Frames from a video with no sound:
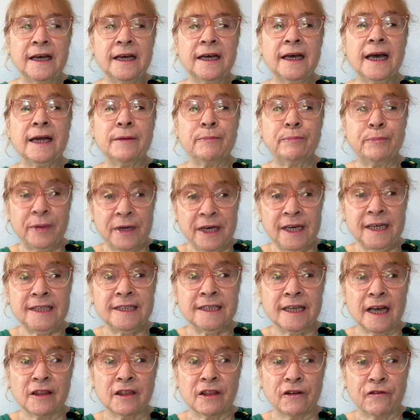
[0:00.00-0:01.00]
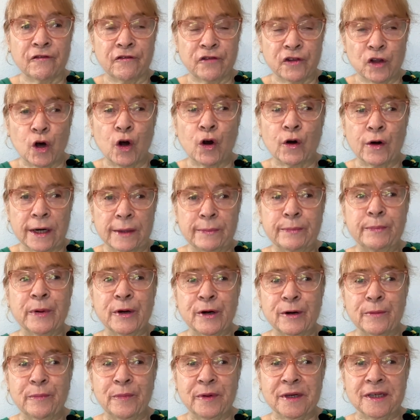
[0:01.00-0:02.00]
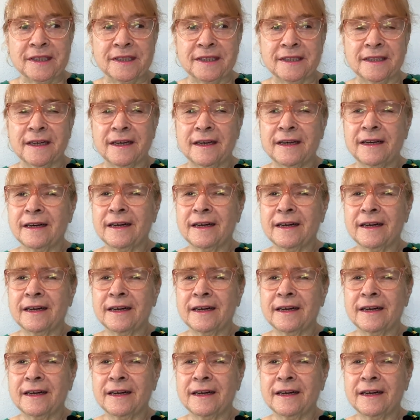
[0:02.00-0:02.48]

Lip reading: and pees on the floor on purpose.